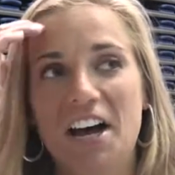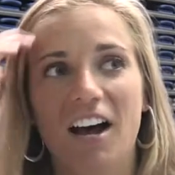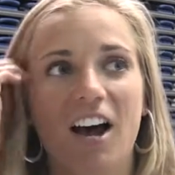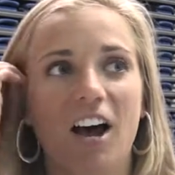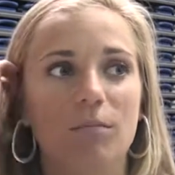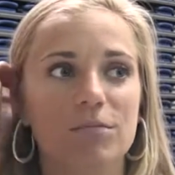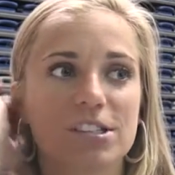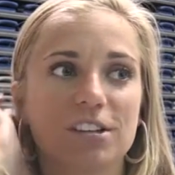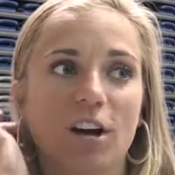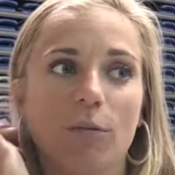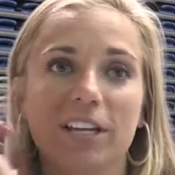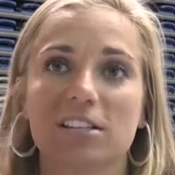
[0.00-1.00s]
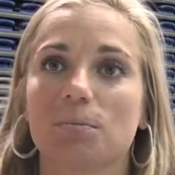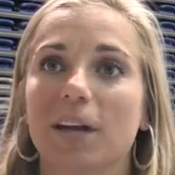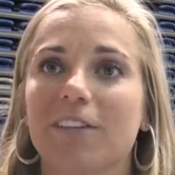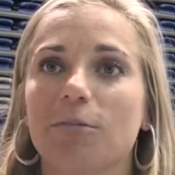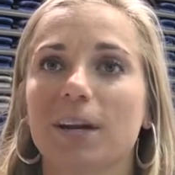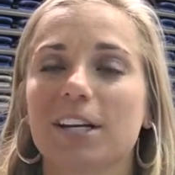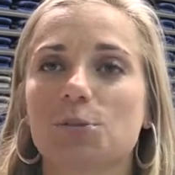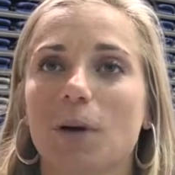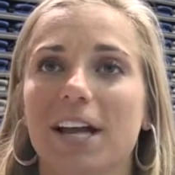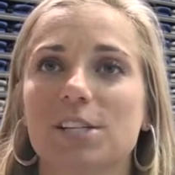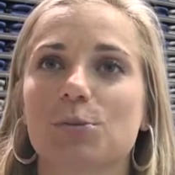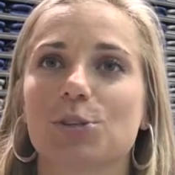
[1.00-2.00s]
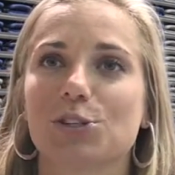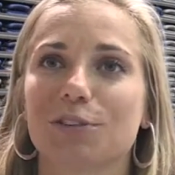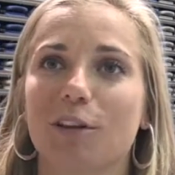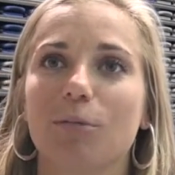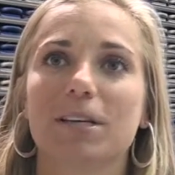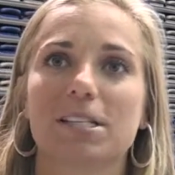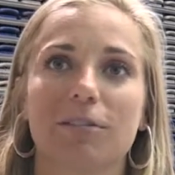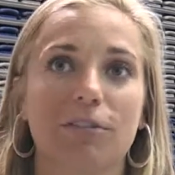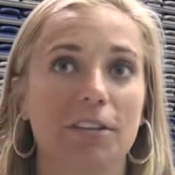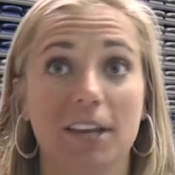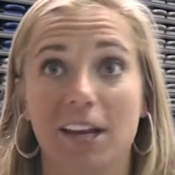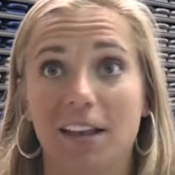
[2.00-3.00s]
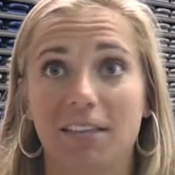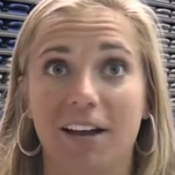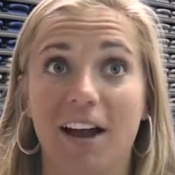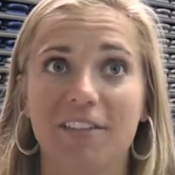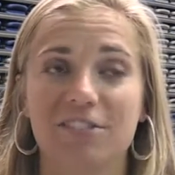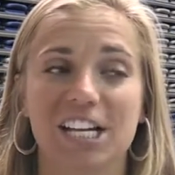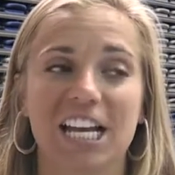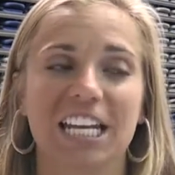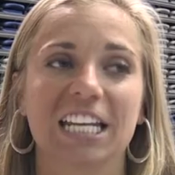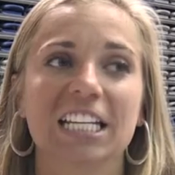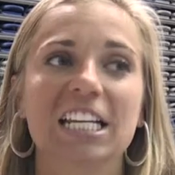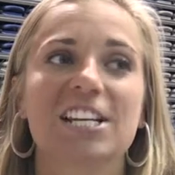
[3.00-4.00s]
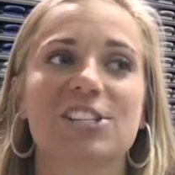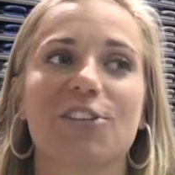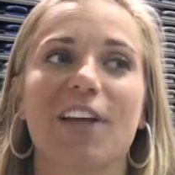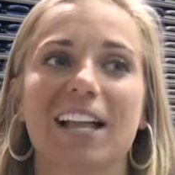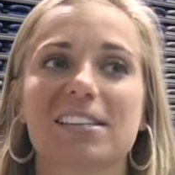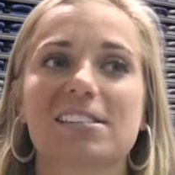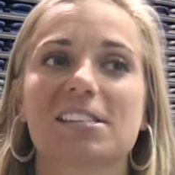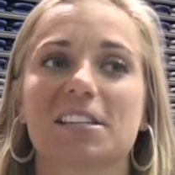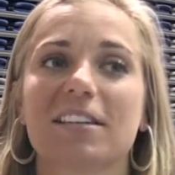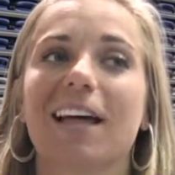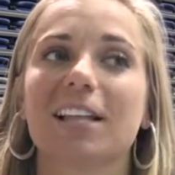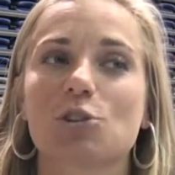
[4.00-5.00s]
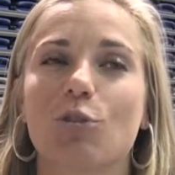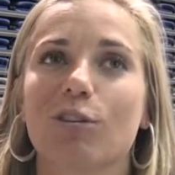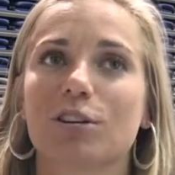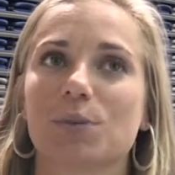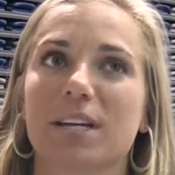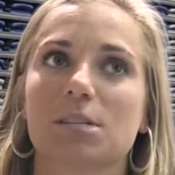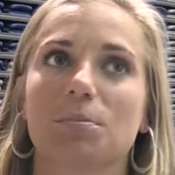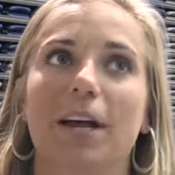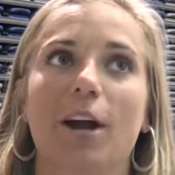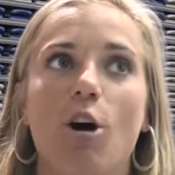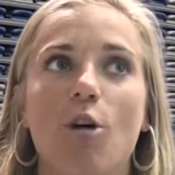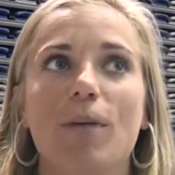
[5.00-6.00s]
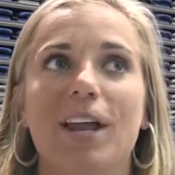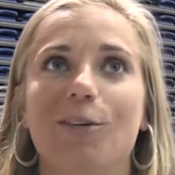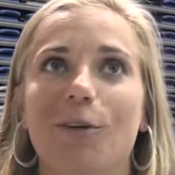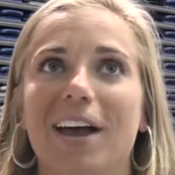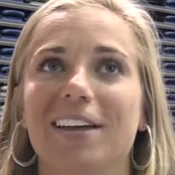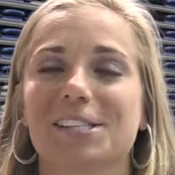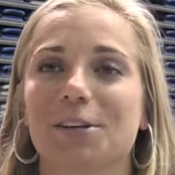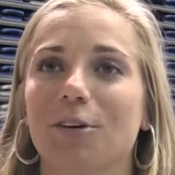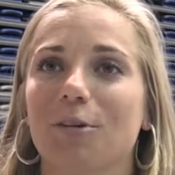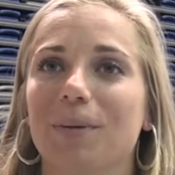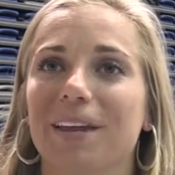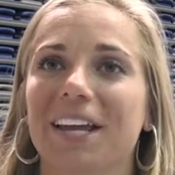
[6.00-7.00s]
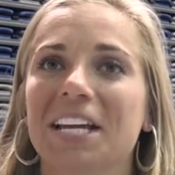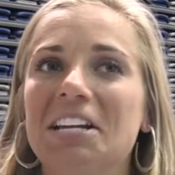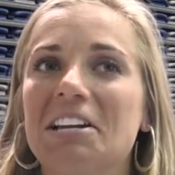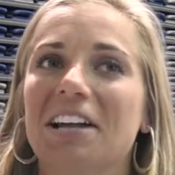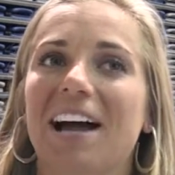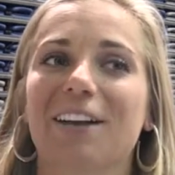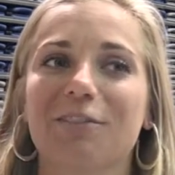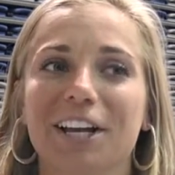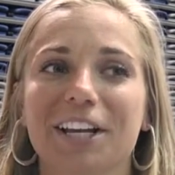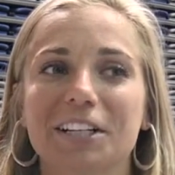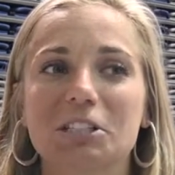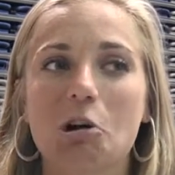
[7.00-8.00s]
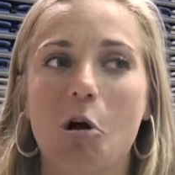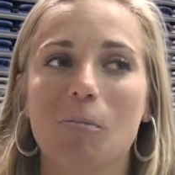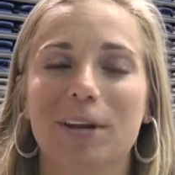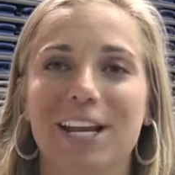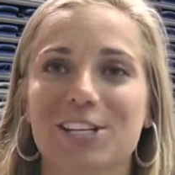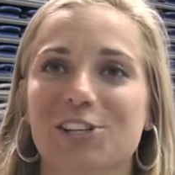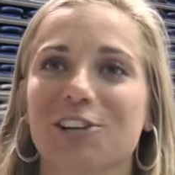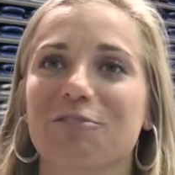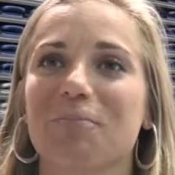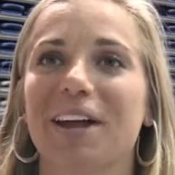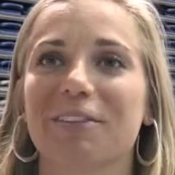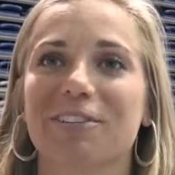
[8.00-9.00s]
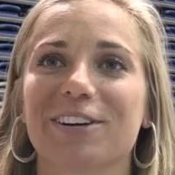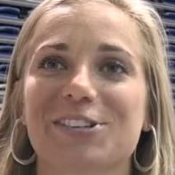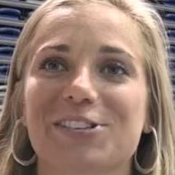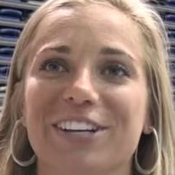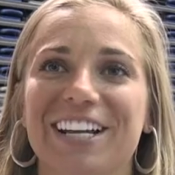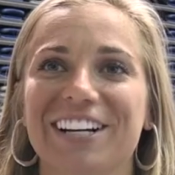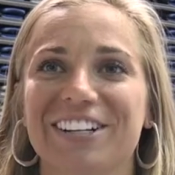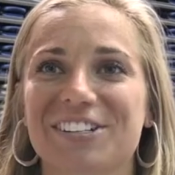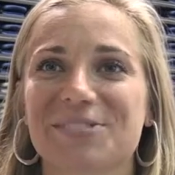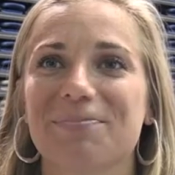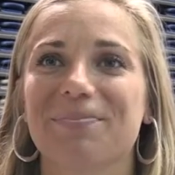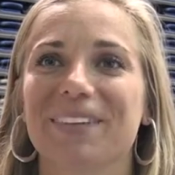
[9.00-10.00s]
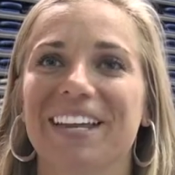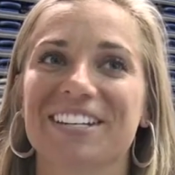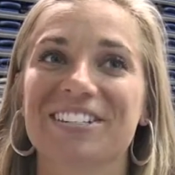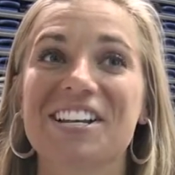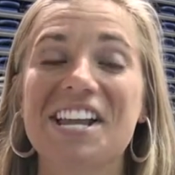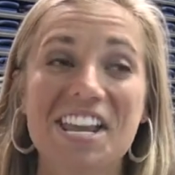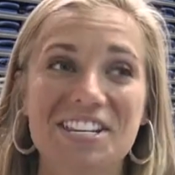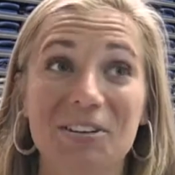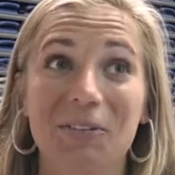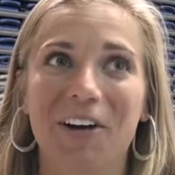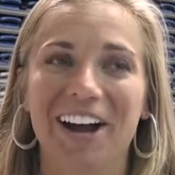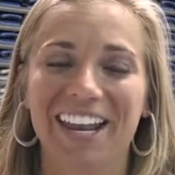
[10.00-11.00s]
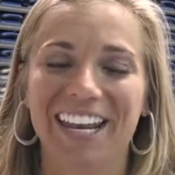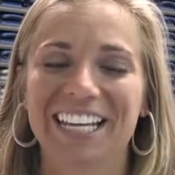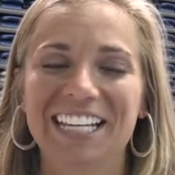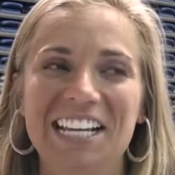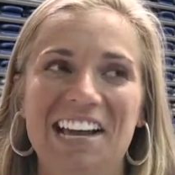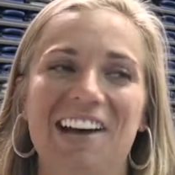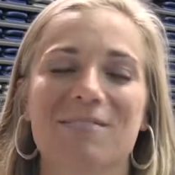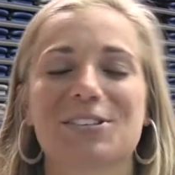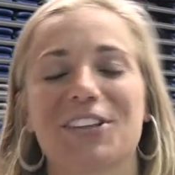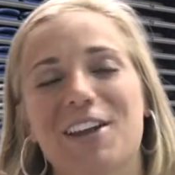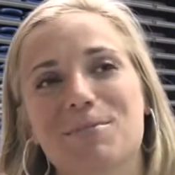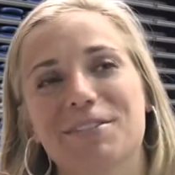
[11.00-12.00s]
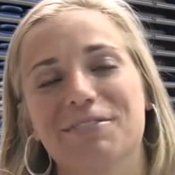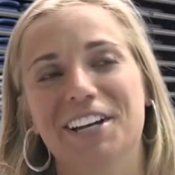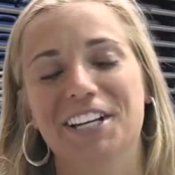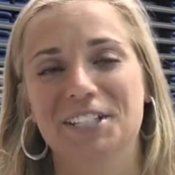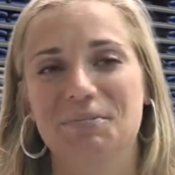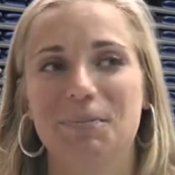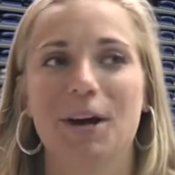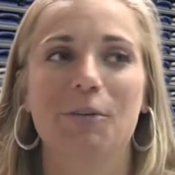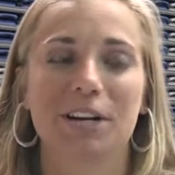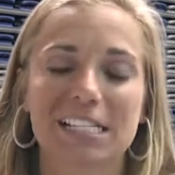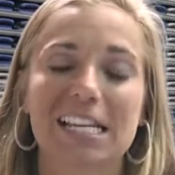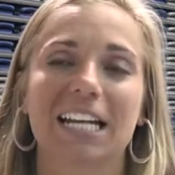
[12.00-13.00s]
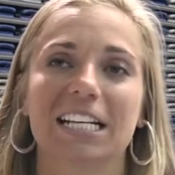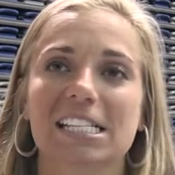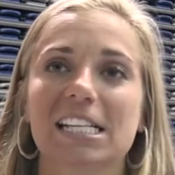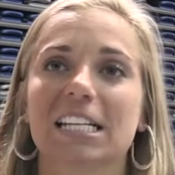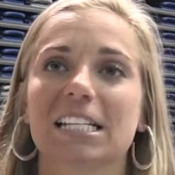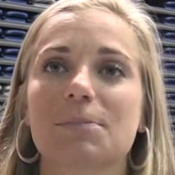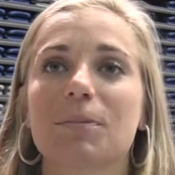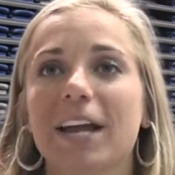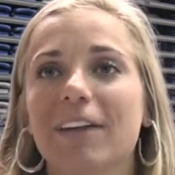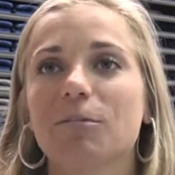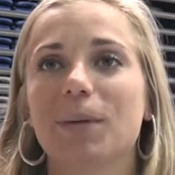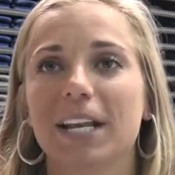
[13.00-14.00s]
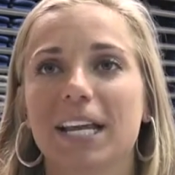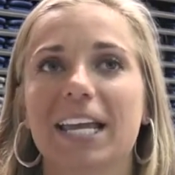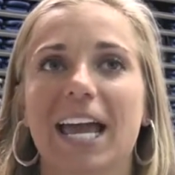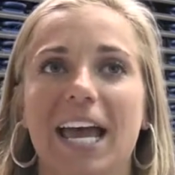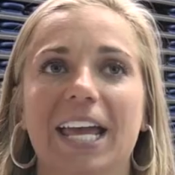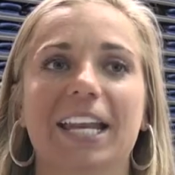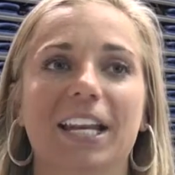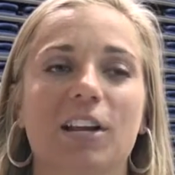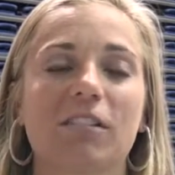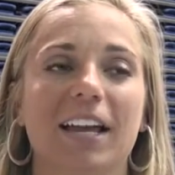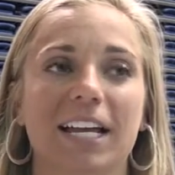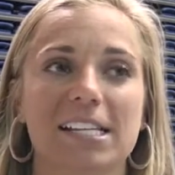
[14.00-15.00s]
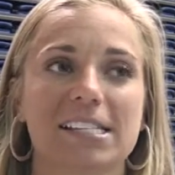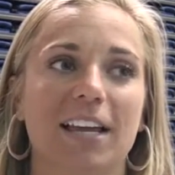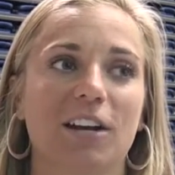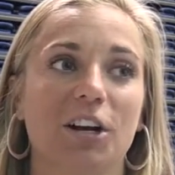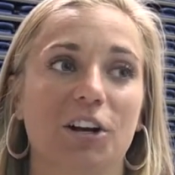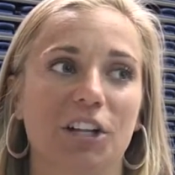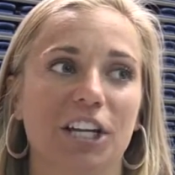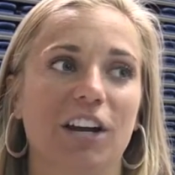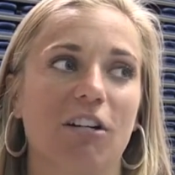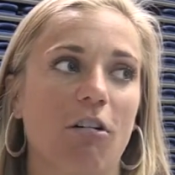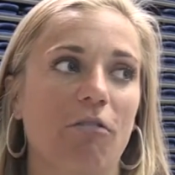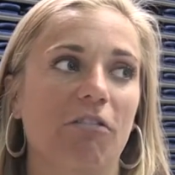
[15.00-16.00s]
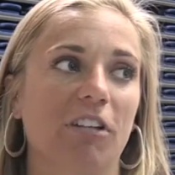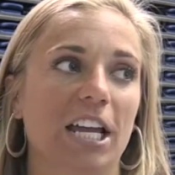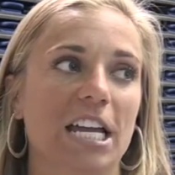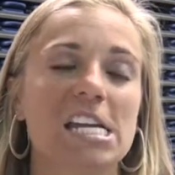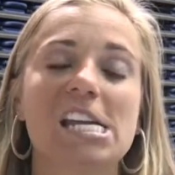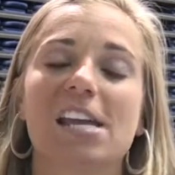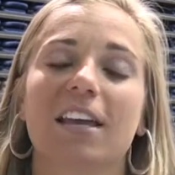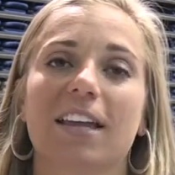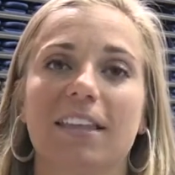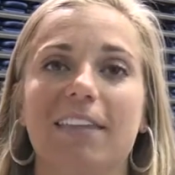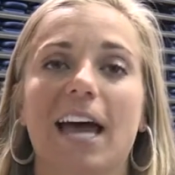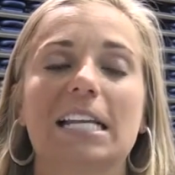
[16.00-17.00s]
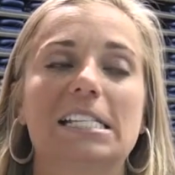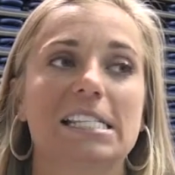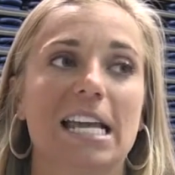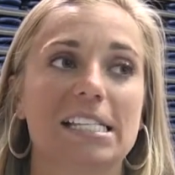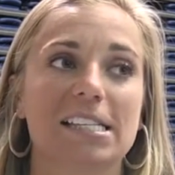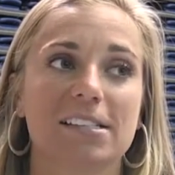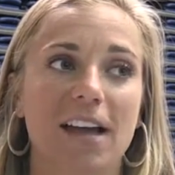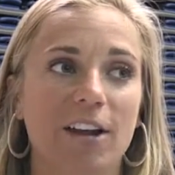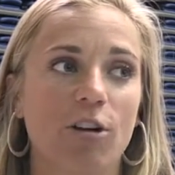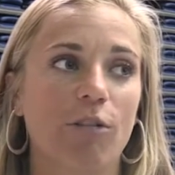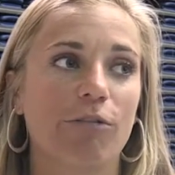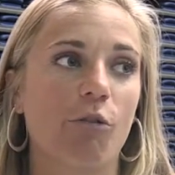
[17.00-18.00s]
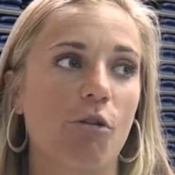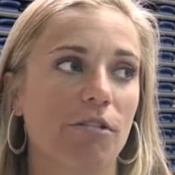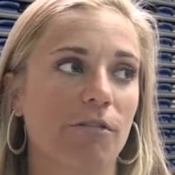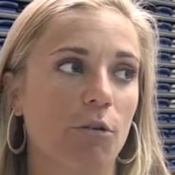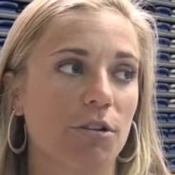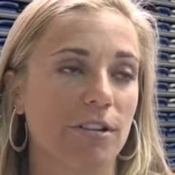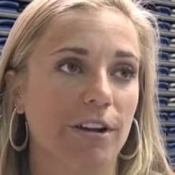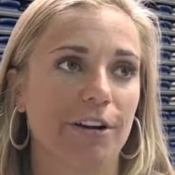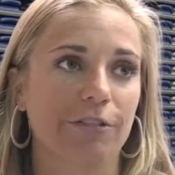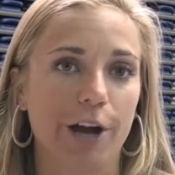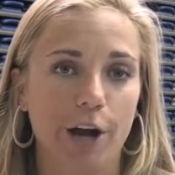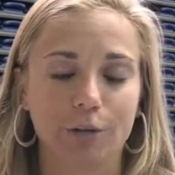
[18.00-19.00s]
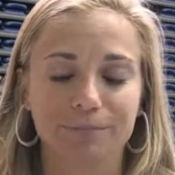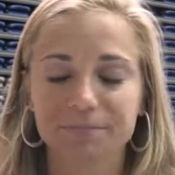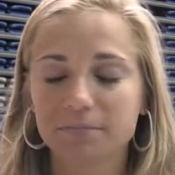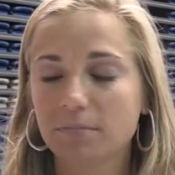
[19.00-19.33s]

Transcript: Um, so we get to play everybody twice, which is a little bit different than anything I've done. So that's that's cool because we get to play home and away. So it'll be kind of like a culmination of my first three years in, into one. Um, so that'll be fun. But we're excited to get to play everybody again, and like I said earlier, hopefully get that CAC title for the fourth year in a row.